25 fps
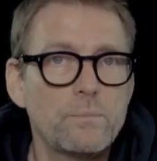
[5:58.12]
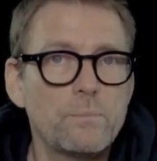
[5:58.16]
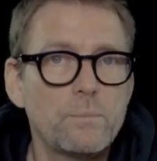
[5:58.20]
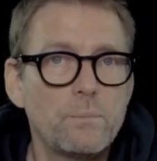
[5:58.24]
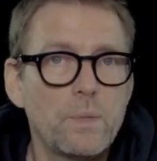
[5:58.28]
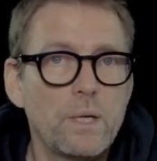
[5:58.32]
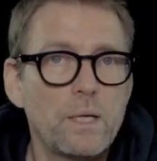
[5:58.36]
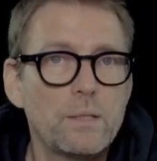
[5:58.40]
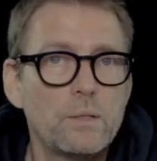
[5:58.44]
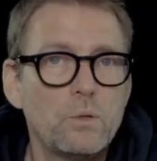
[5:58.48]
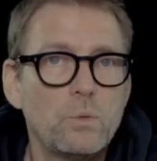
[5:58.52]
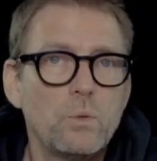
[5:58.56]

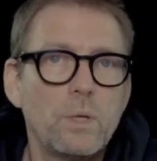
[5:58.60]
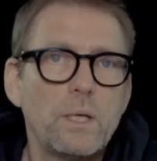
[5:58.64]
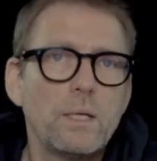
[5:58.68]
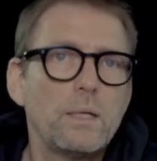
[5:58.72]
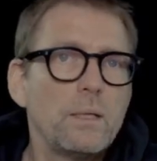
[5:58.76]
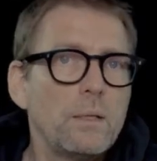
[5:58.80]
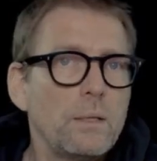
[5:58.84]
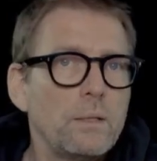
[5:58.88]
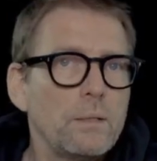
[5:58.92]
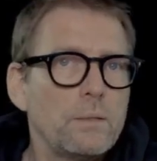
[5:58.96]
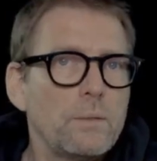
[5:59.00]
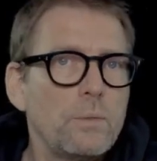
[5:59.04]
By the
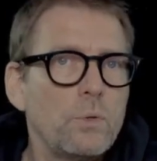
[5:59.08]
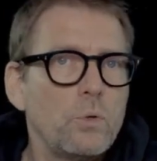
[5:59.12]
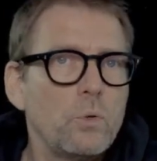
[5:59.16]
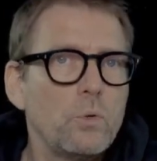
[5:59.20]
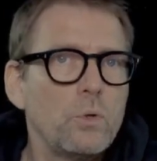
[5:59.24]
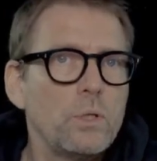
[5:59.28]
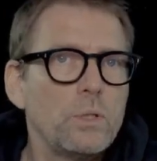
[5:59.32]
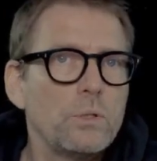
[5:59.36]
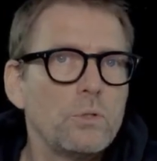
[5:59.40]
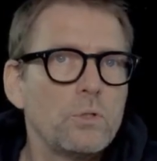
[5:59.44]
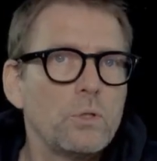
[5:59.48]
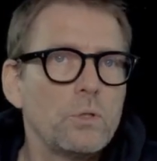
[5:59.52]
way, you
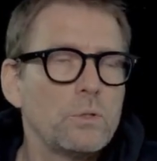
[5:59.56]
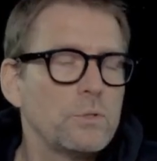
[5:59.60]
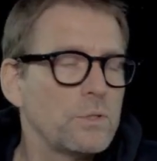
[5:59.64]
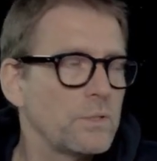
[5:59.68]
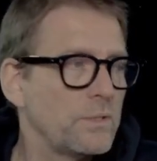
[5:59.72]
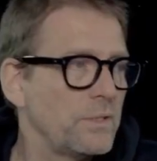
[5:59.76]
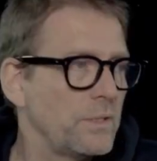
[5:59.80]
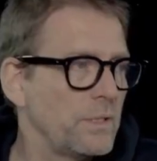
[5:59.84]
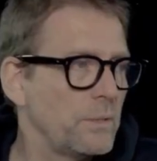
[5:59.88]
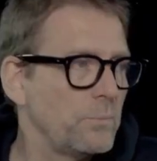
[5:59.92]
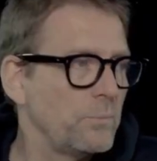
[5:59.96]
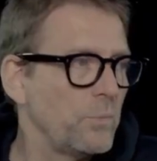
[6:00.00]
can turn the
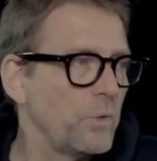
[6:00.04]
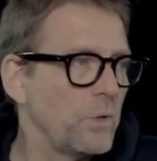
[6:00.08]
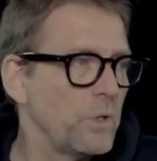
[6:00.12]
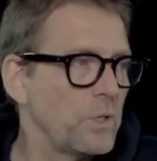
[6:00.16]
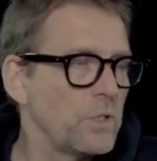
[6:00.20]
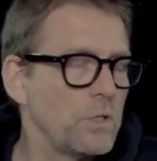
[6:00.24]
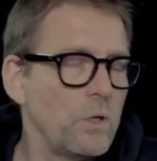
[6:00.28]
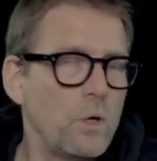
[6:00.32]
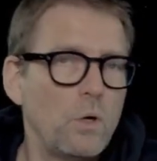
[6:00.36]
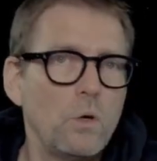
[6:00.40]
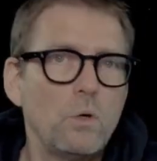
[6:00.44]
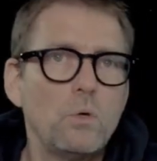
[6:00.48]
steam
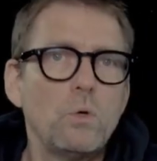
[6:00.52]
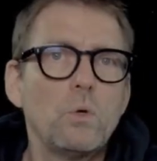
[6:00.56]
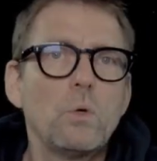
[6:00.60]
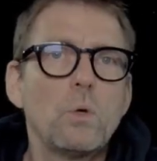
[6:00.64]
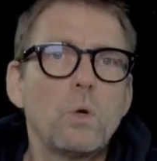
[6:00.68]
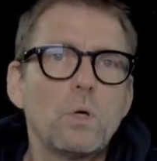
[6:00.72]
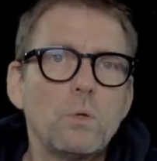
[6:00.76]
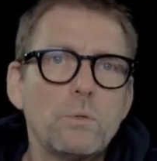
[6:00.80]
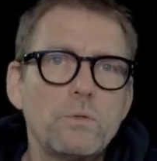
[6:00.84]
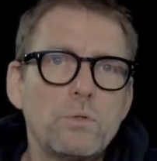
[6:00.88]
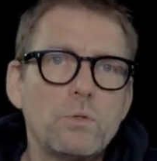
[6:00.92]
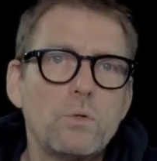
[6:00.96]
boiler on or
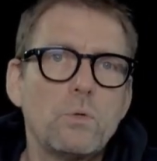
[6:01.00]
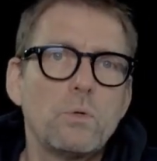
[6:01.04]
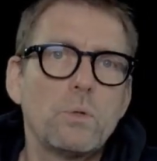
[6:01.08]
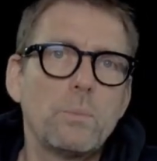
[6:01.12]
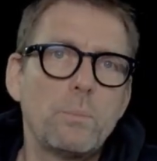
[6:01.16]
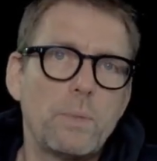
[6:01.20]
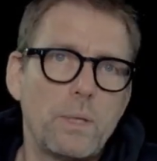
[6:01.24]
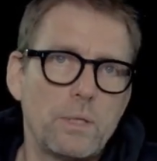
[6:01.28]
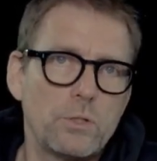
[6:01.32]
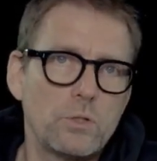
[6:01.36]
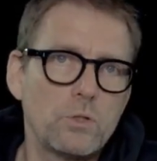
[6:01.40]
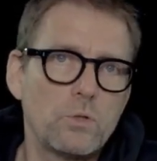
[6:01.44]
off through the
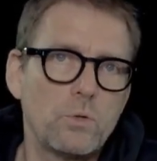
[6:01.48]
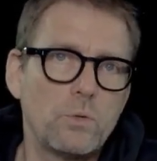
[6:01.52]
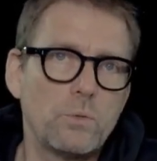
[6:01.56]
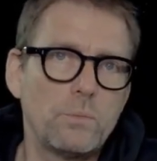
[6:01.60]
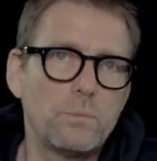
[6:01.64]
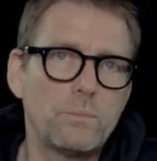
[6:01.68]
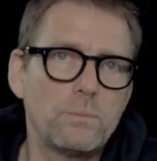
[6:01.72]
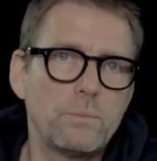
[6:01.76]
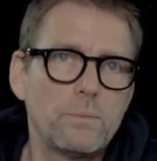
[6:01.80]
menu.